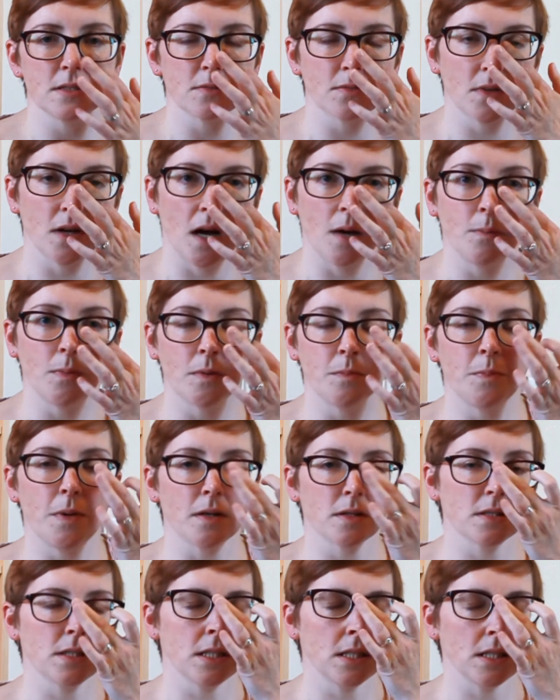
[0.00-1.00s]
of cardboard
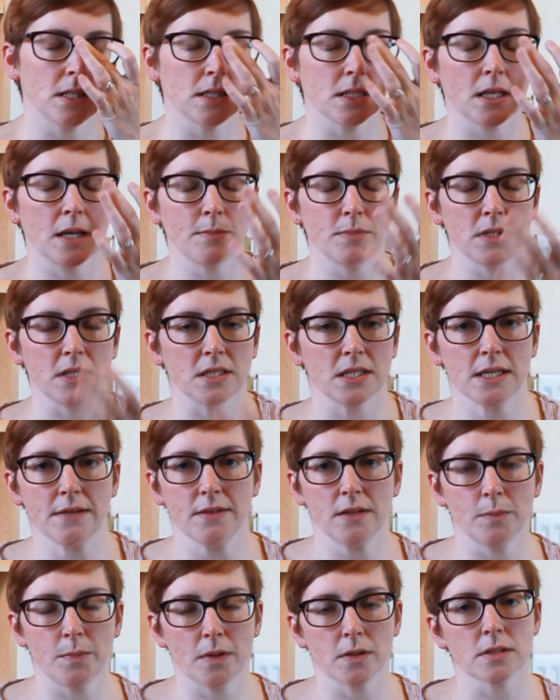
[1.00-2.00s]
boxes and empty
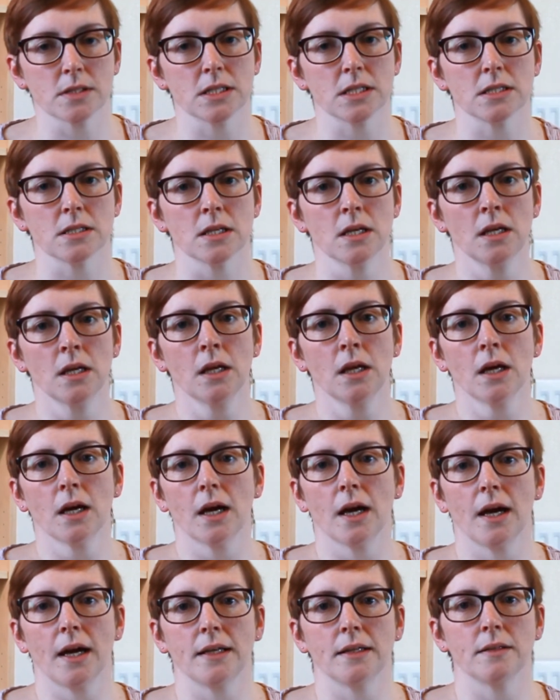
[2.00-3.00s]
cereal boxes
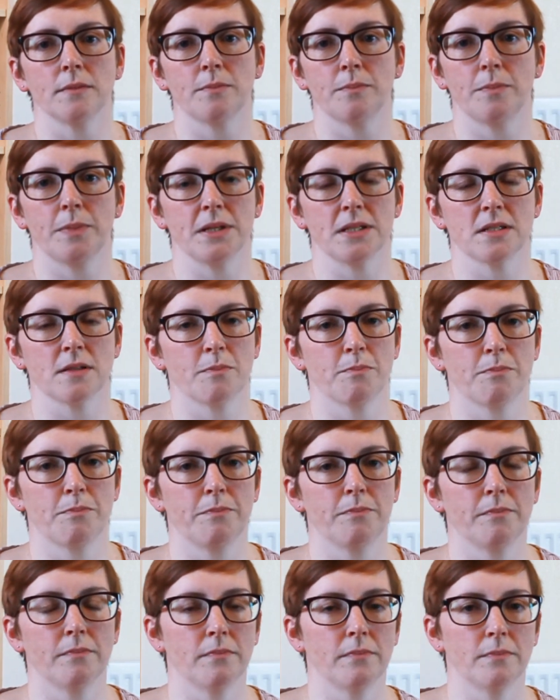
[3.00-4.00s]
and bits of
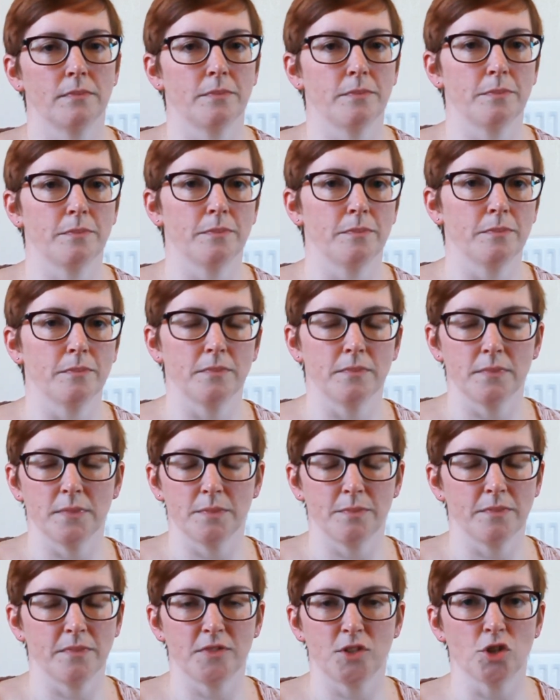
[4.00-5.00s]

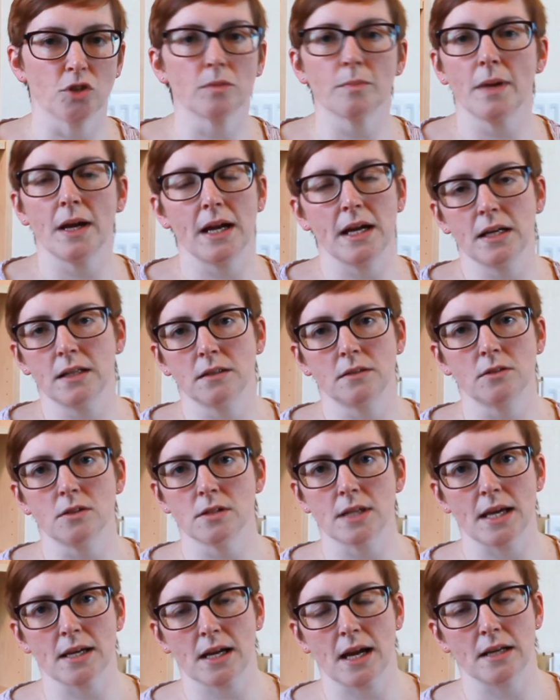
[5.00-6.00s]
junk mail and all
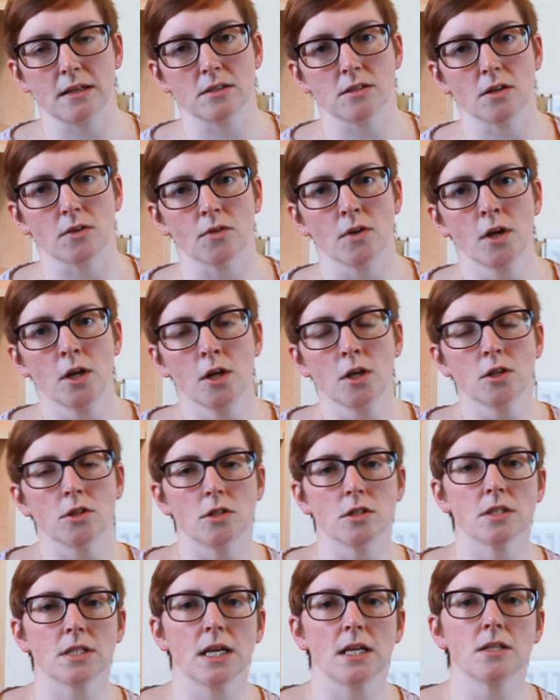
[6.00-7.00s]
that kind of stuff,
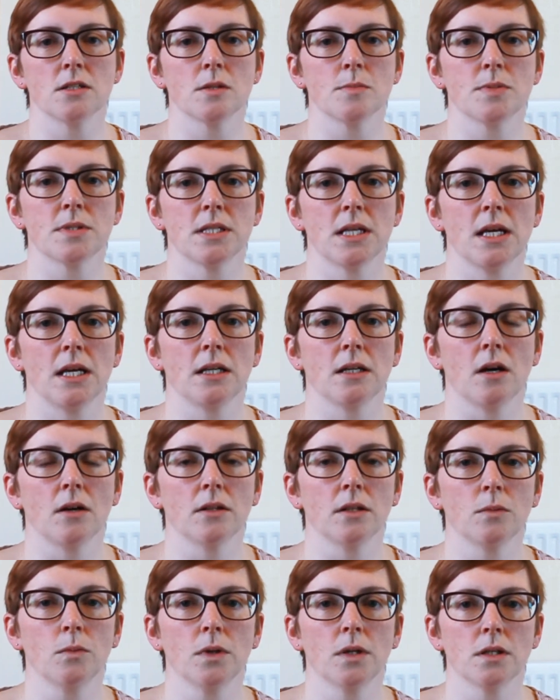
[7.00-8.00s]
just ends up sitting
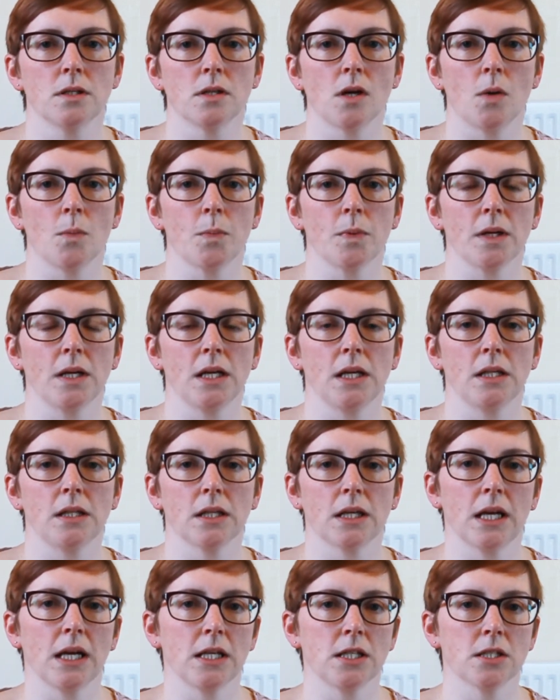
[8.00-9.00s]
on the worktop in
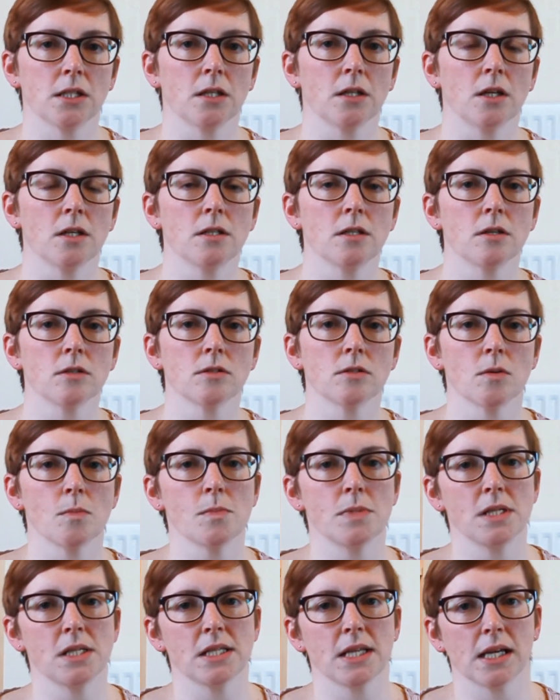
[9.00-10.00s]
the kitchen until
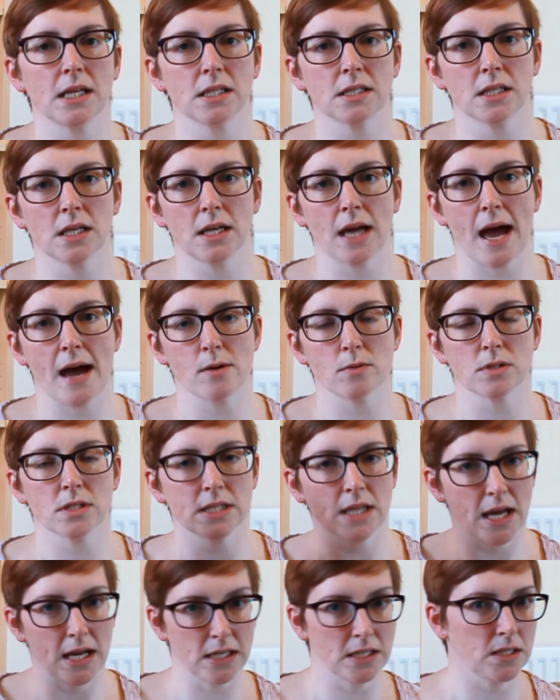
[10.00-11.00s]
somebody takes it
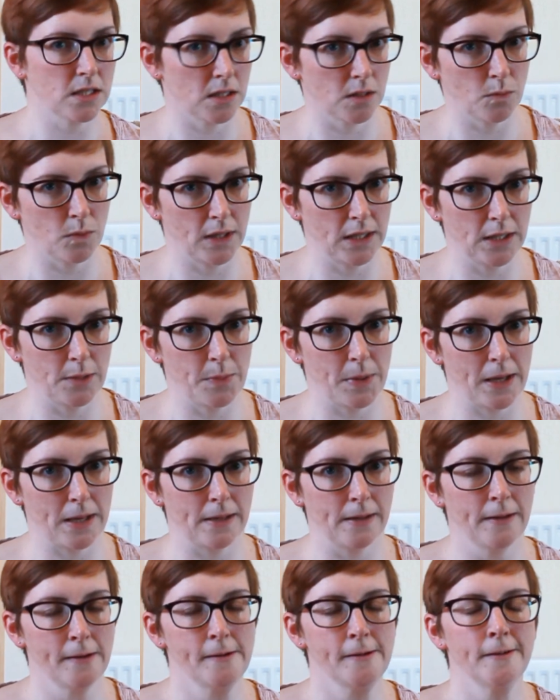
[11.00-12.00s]
outside to the wheelie
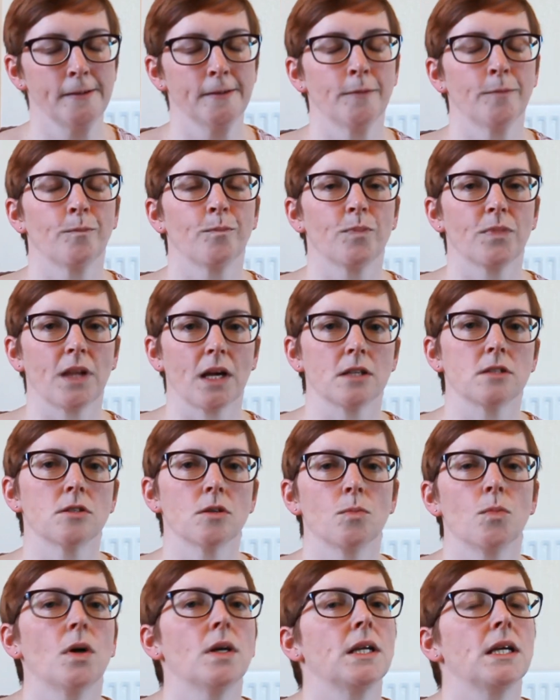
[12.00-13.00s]
bin. That
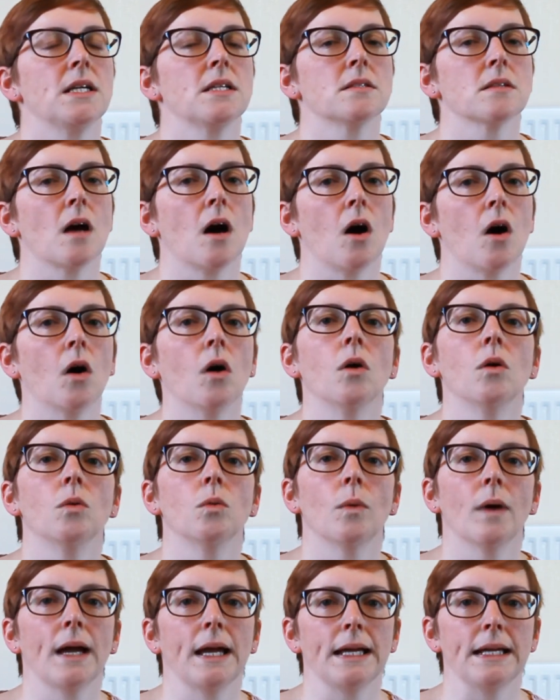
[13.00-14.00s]
someone is
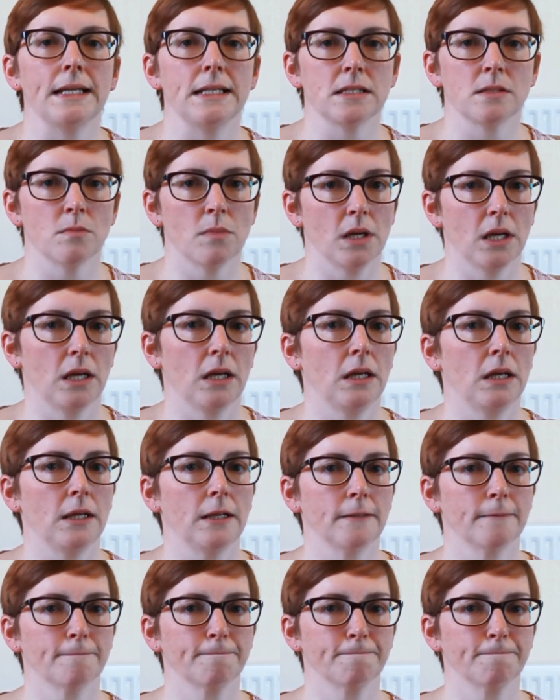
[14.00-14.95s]
always me.